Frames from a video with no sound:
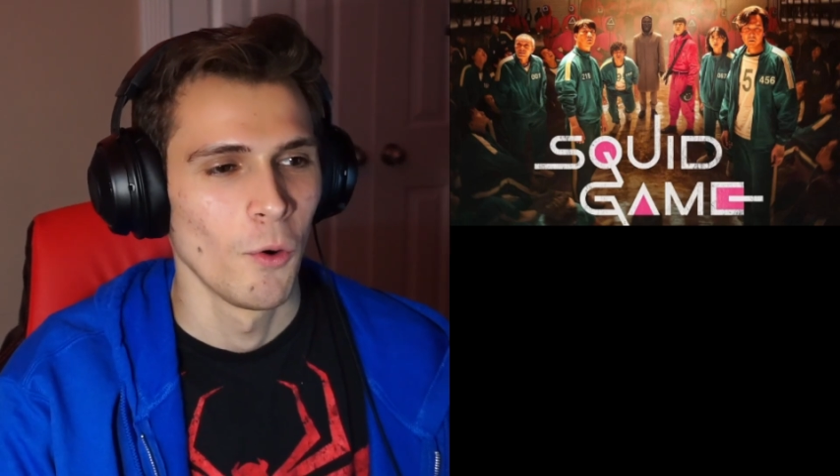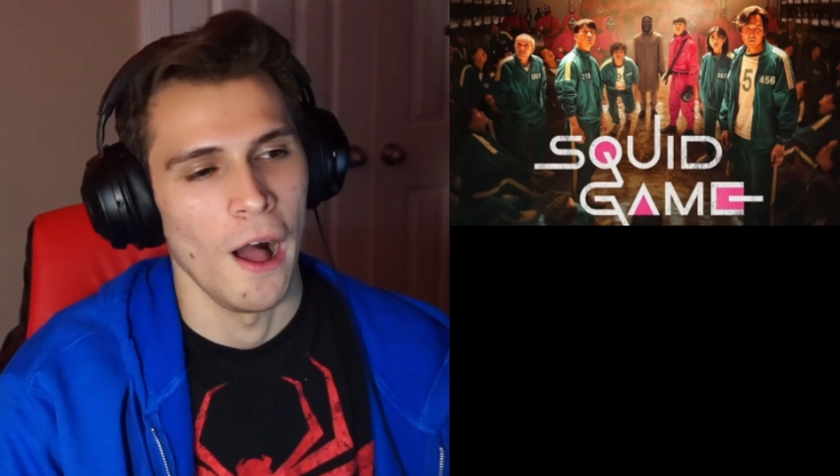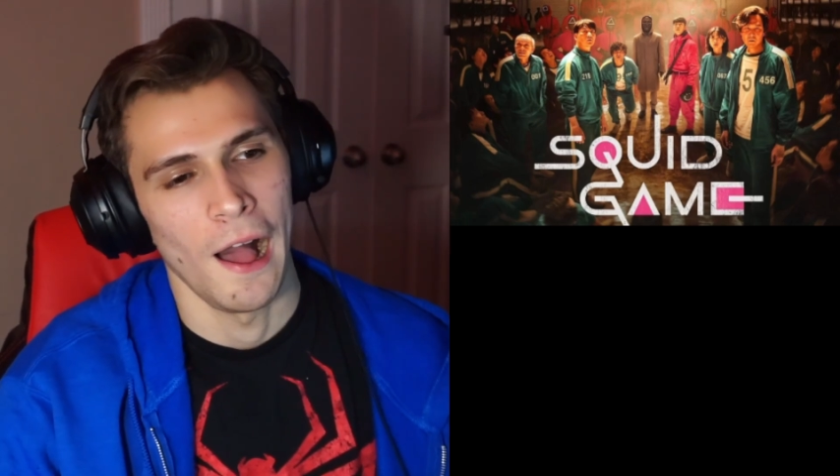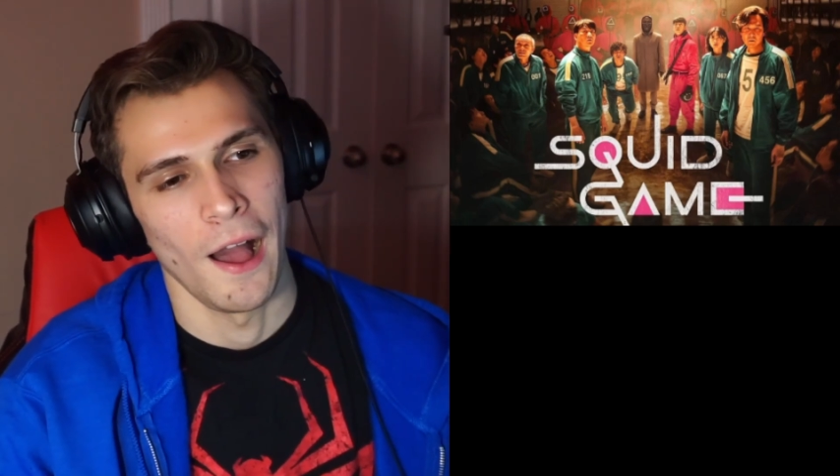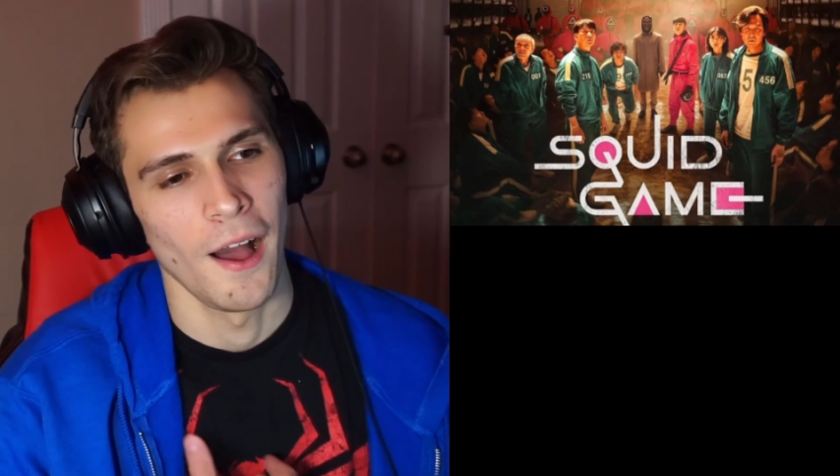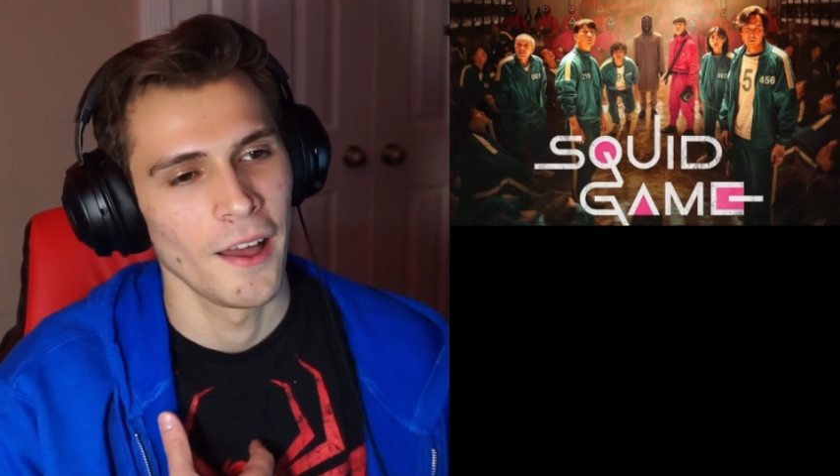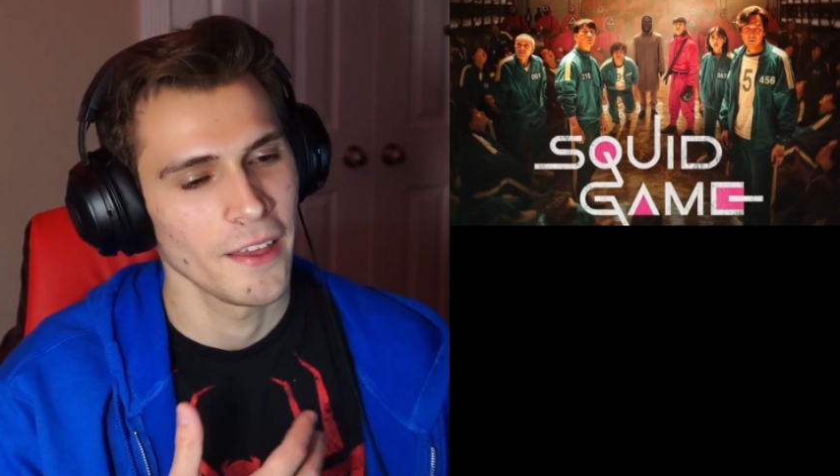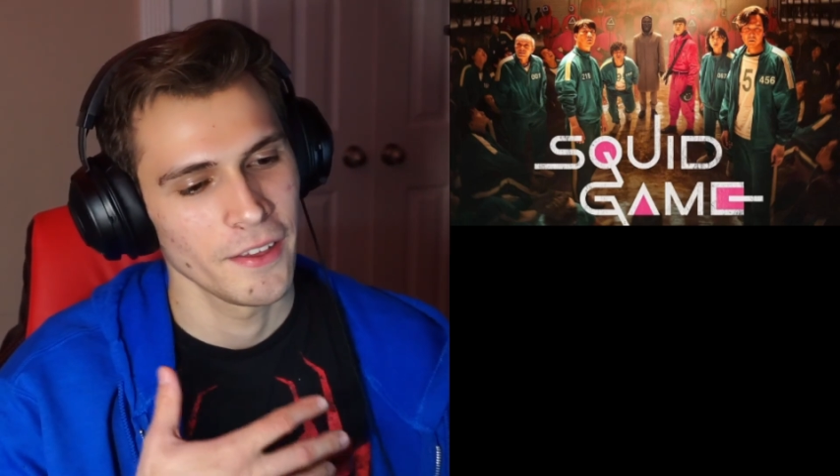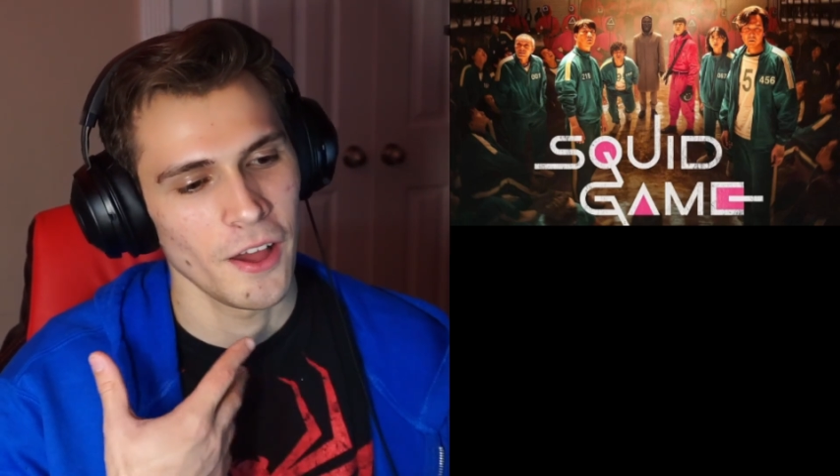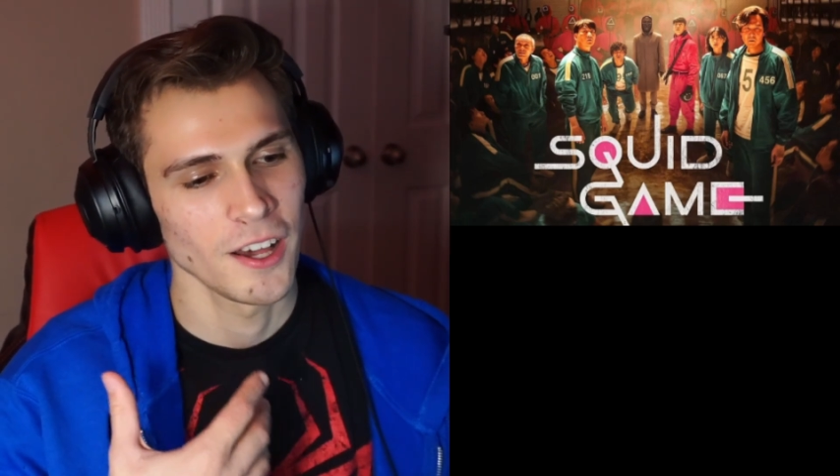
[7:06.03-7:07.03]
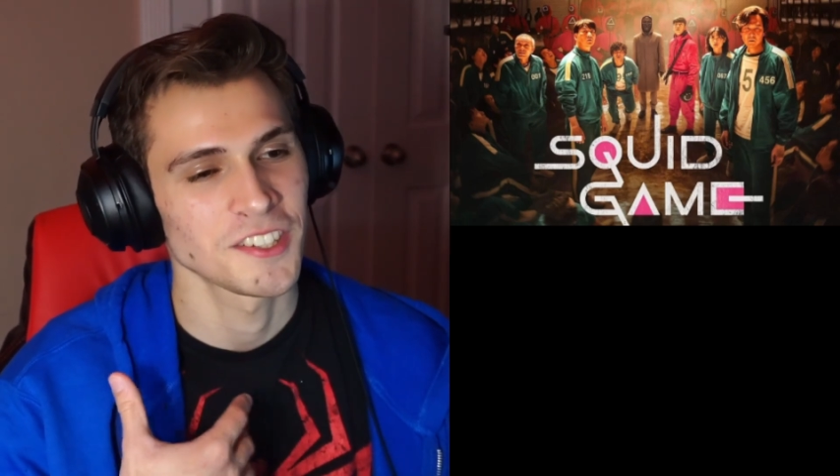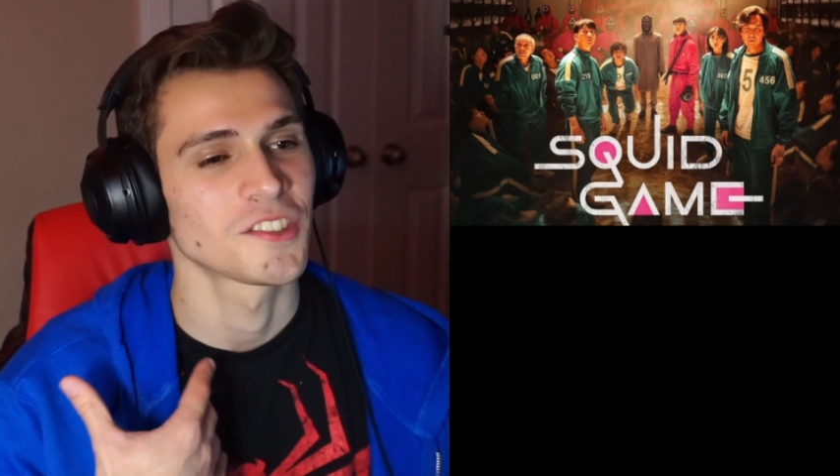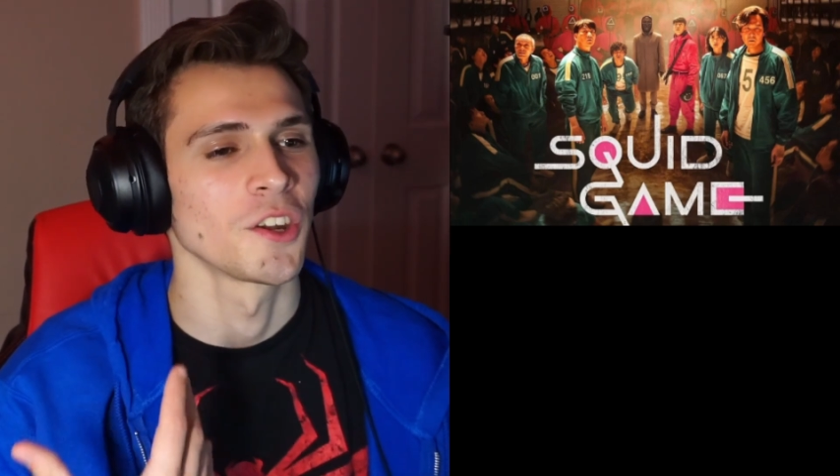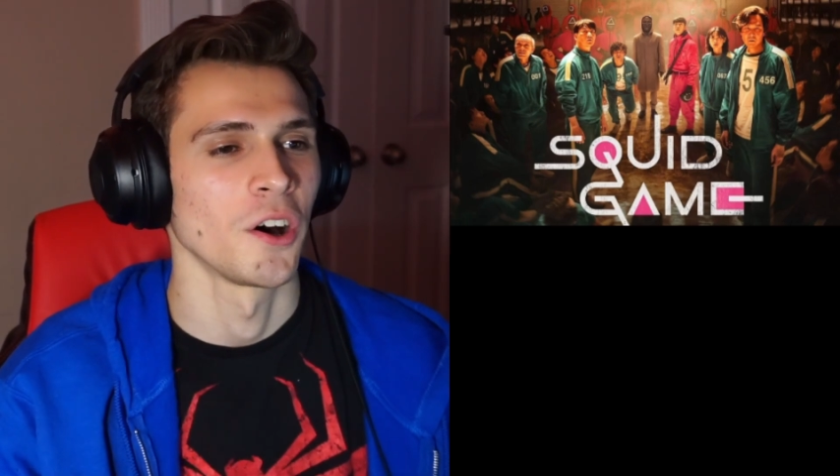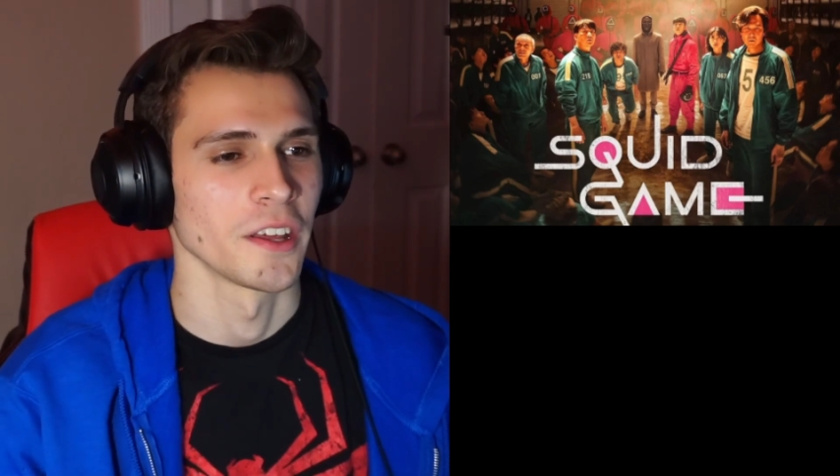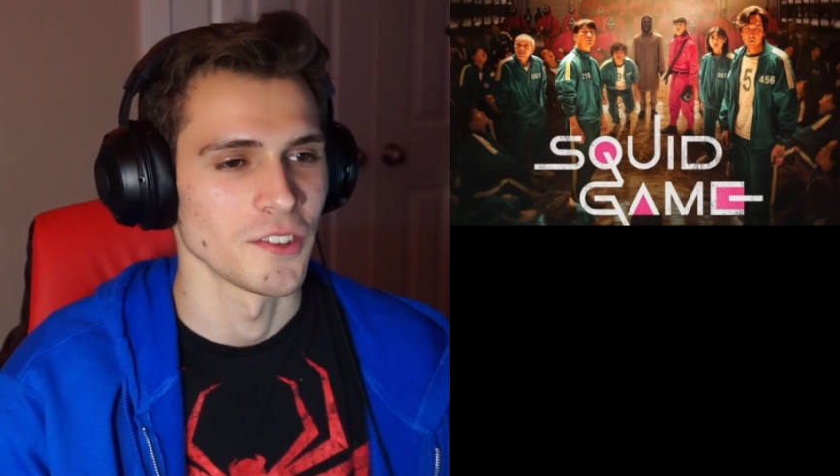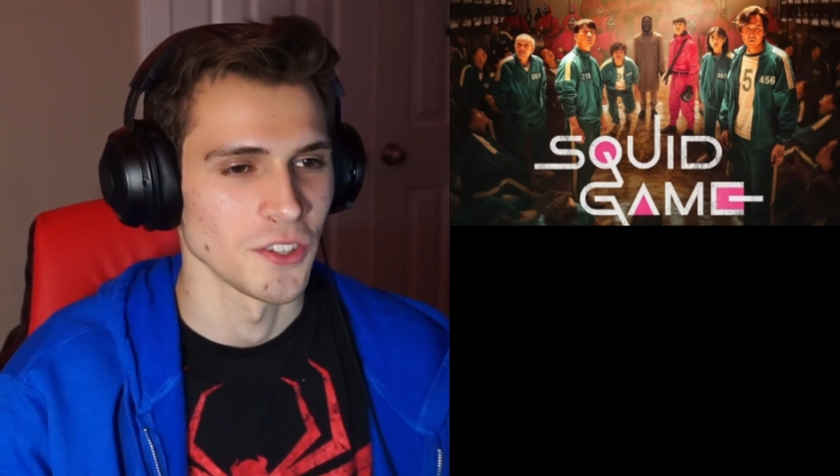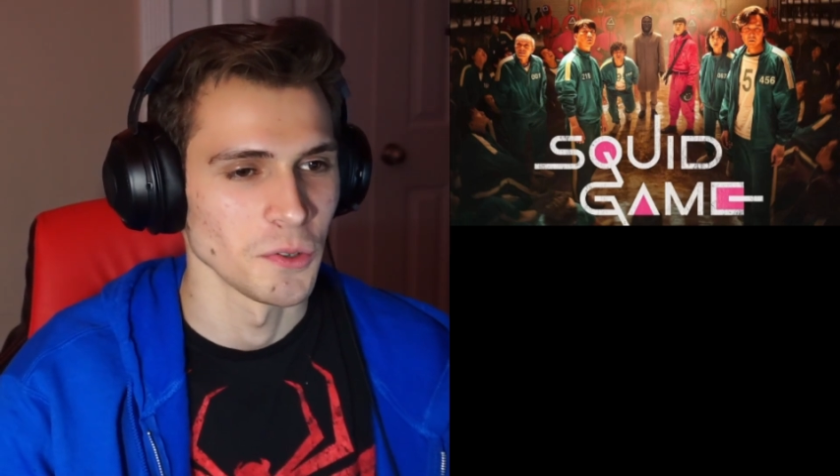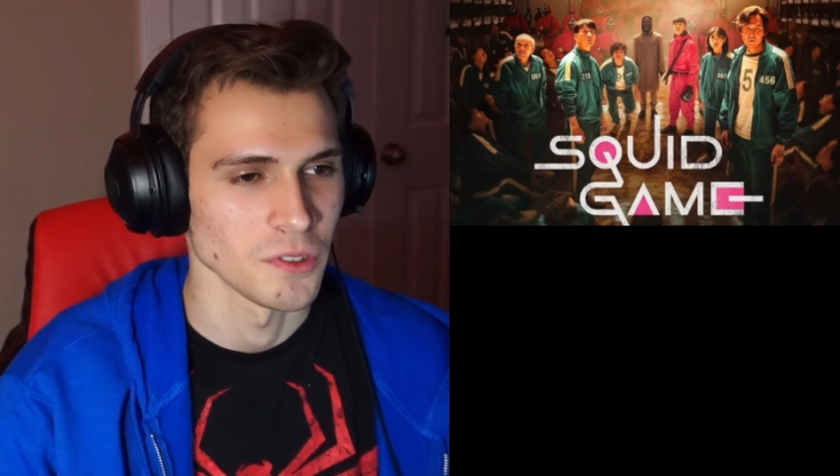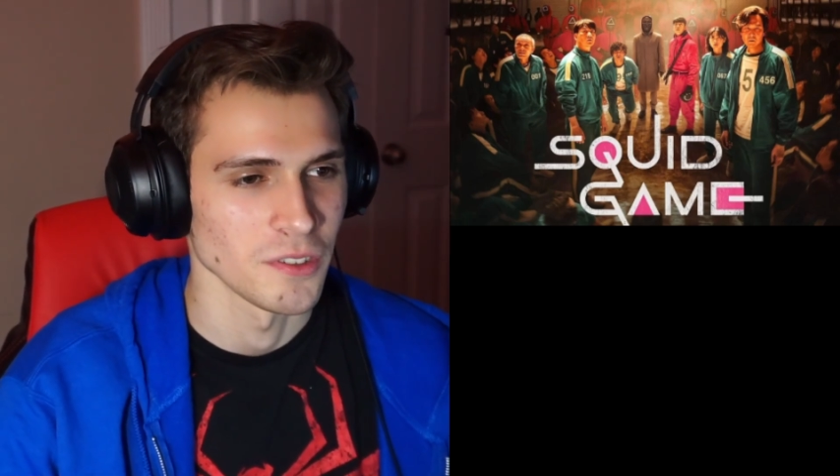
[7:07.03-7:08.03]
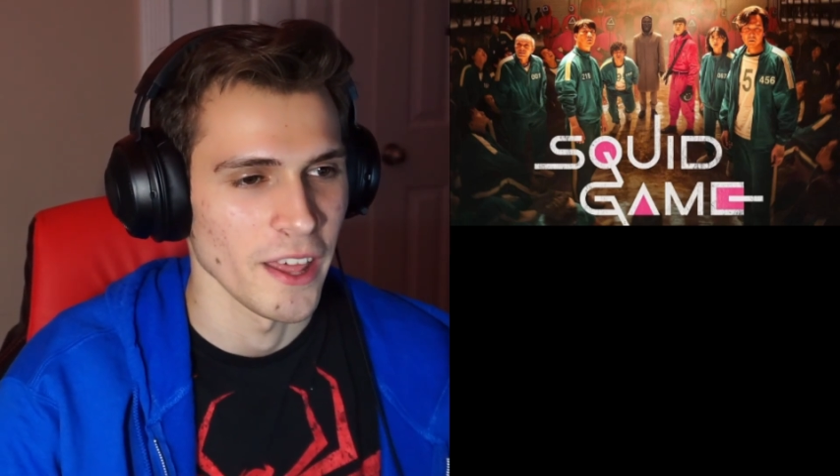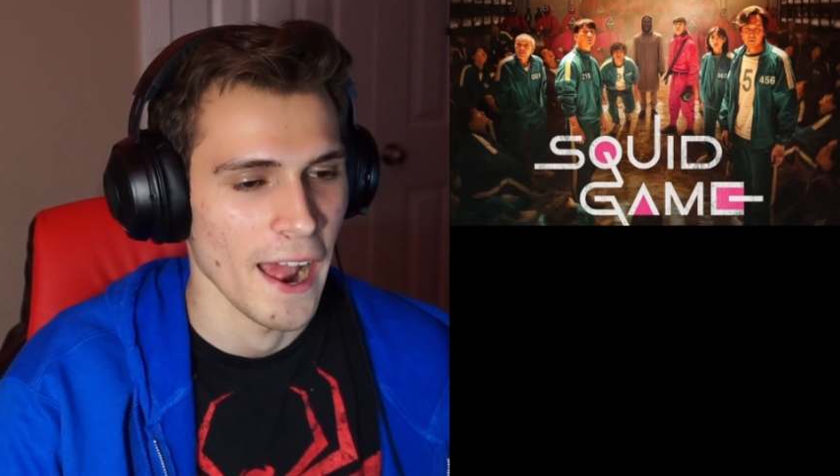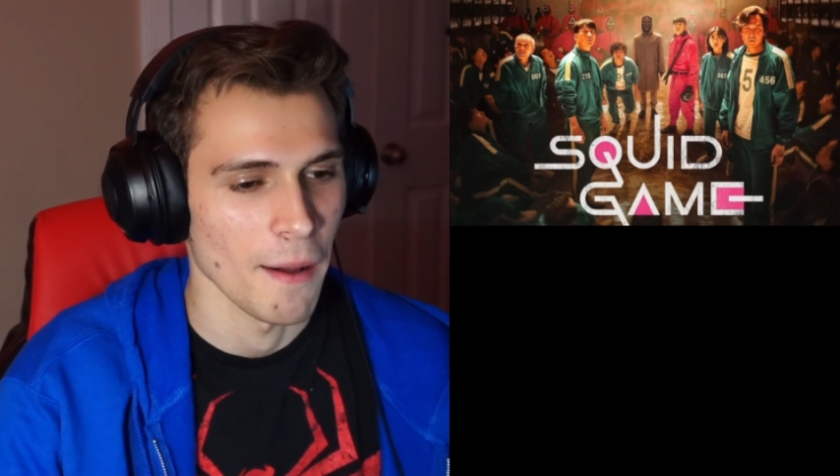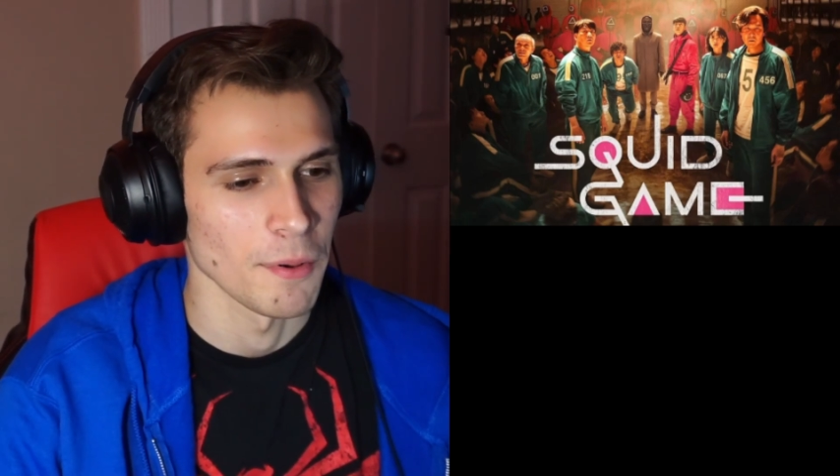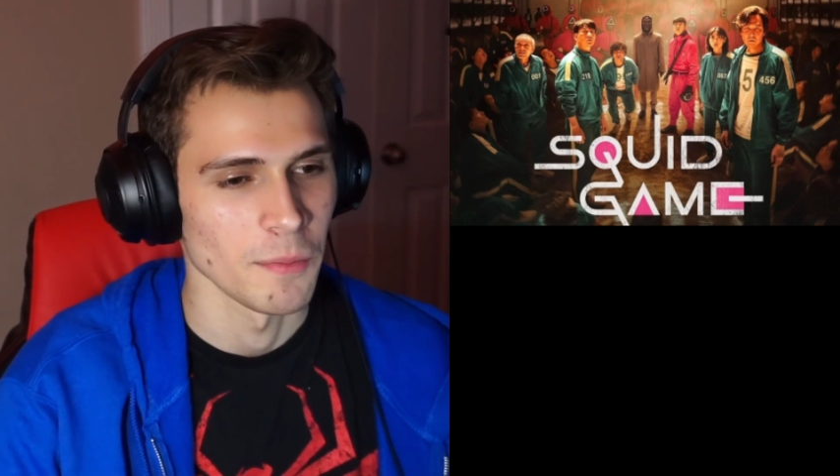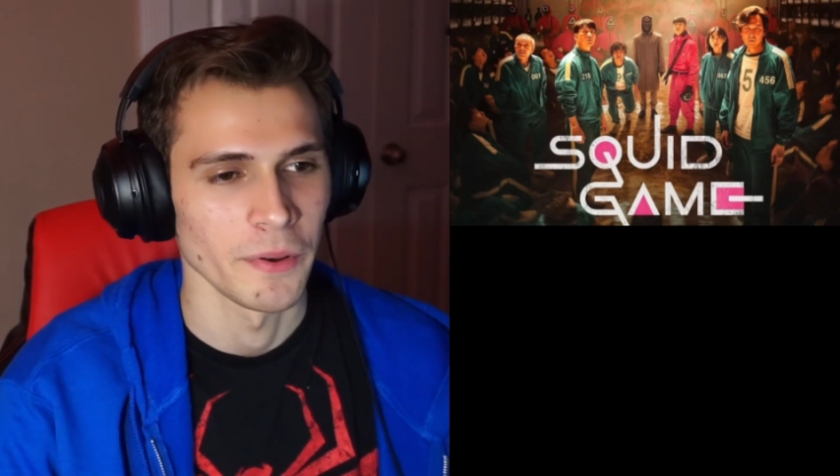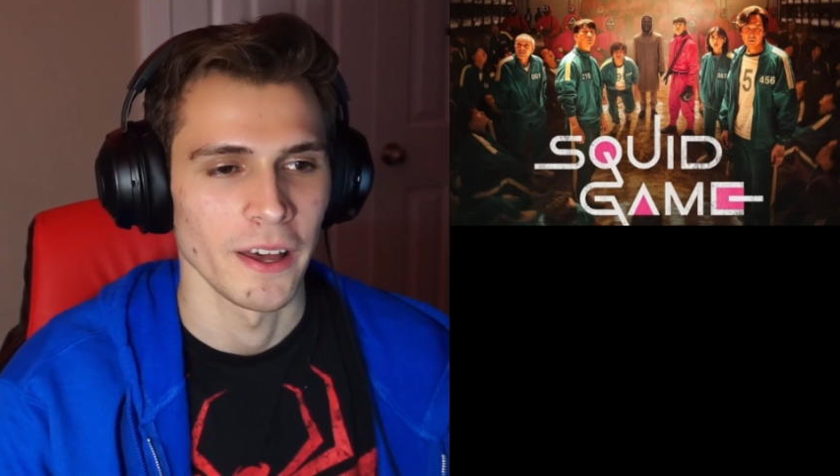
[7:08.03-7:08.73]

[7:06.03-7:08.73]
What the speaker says: Well, us as an audience knows that happened,